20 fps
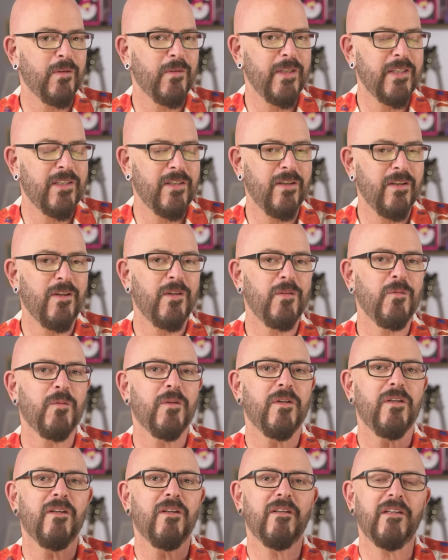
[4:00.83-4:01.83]
return
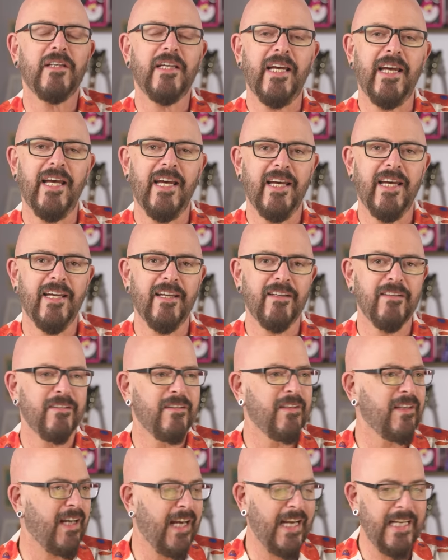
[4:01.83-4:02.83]
work
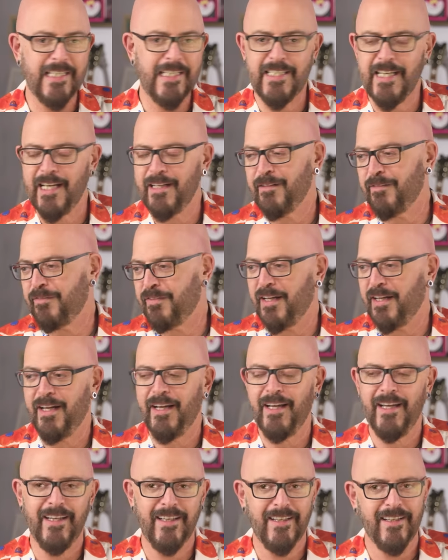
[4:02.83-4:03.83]
and
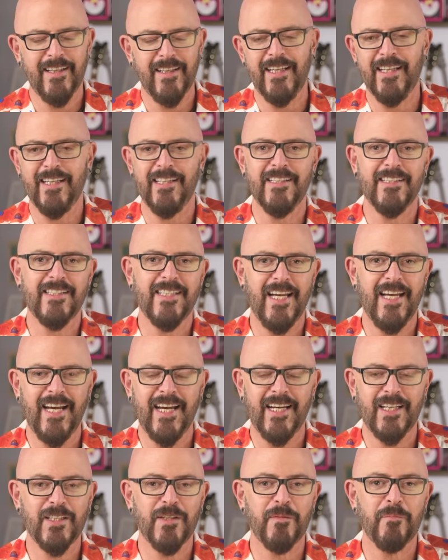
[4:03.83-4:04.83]
identifying intact